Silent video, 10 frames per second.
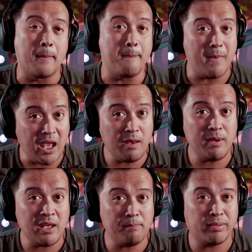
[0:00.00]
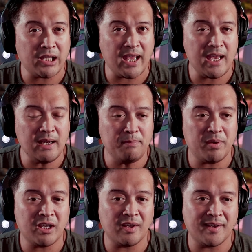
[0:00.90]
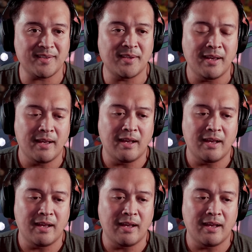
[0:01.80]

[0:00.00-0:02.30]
maybe Blade, because